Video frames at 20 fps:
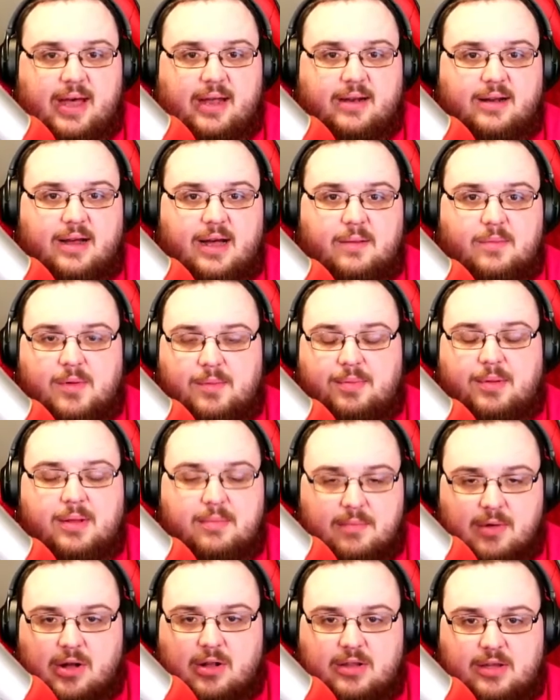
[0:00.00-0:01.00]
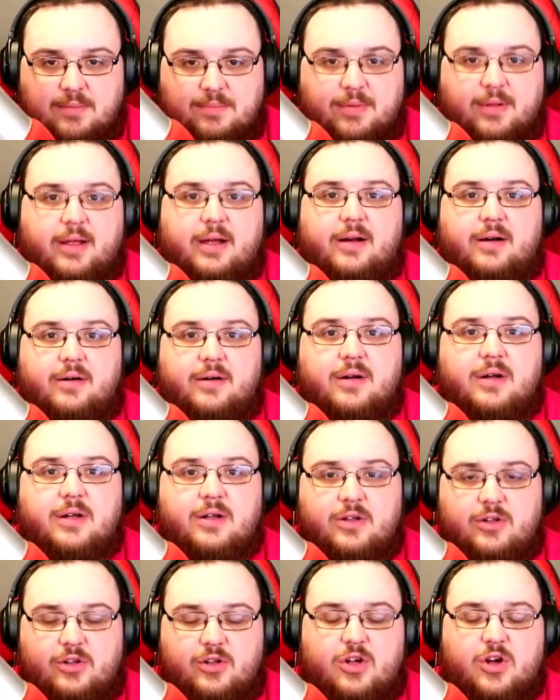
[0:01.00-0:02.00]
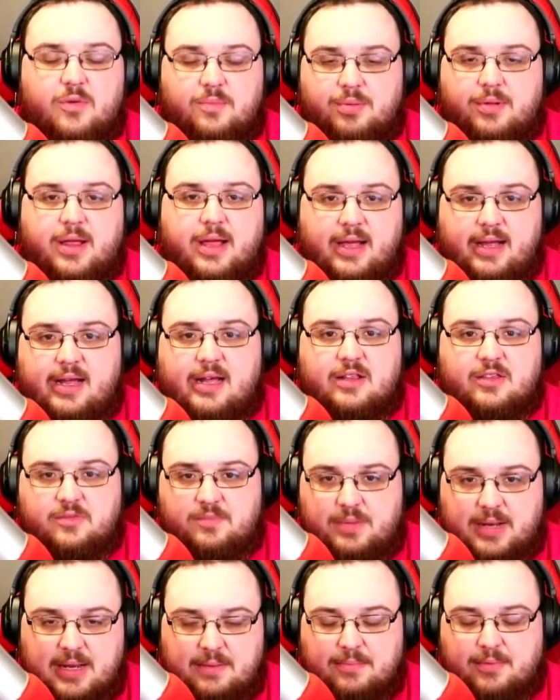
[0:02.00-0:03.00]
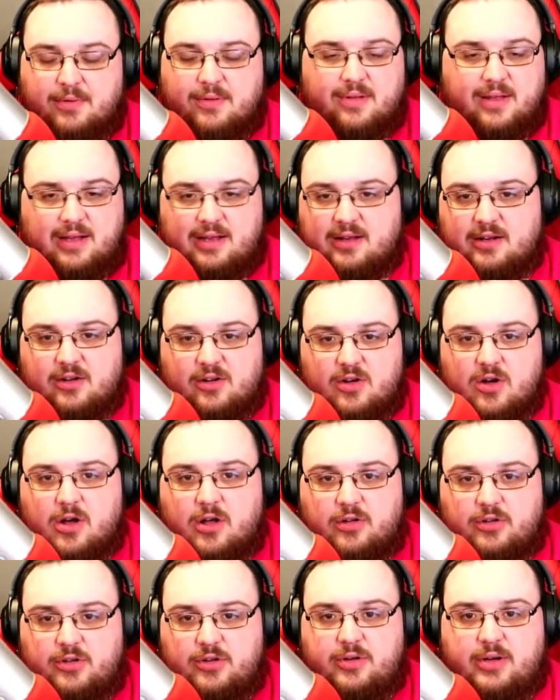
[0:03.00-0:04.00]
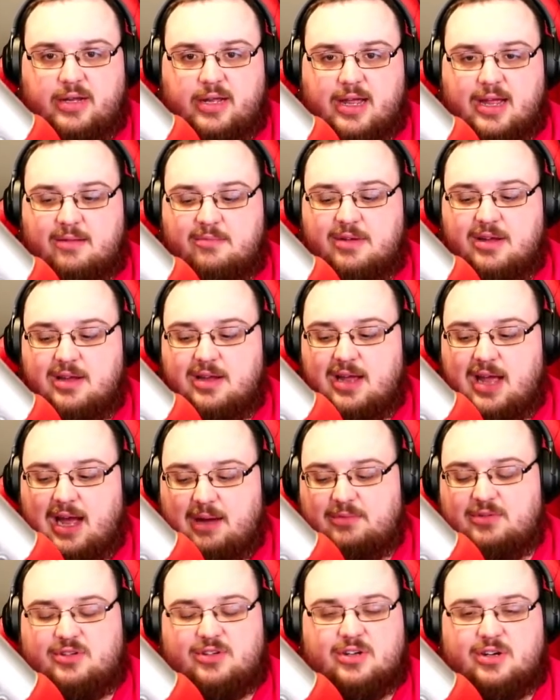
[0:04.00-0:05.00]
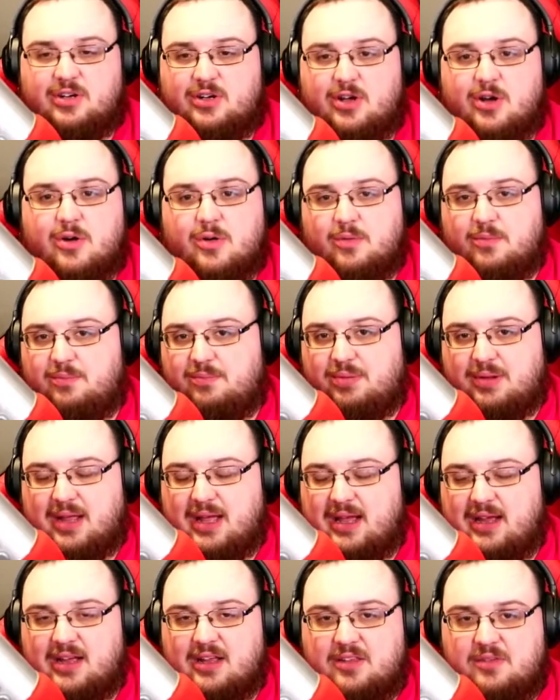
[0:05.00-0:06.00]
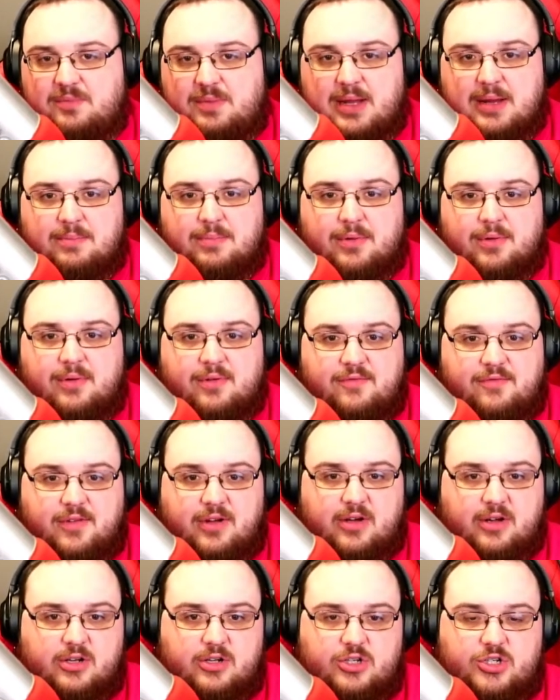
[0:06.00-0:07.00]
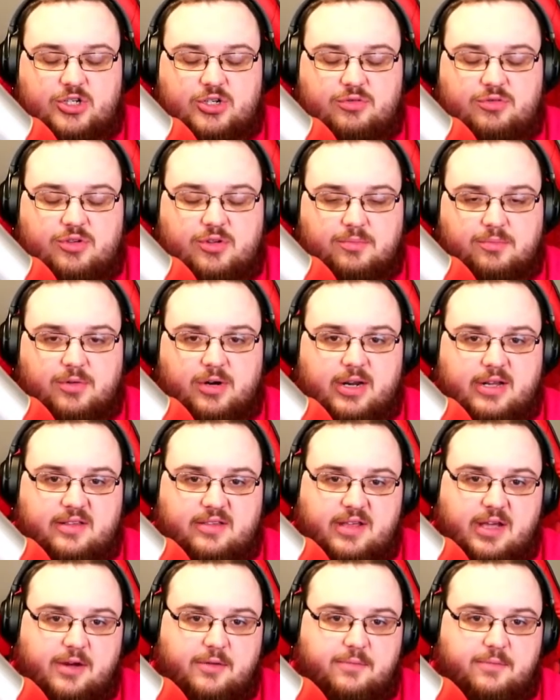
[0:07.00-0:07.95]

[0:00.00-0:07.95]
I'm going to play multiplayer to go play against people, like in a Call of Duty game. I'm just going to go play against people and fucking shoot some brains out.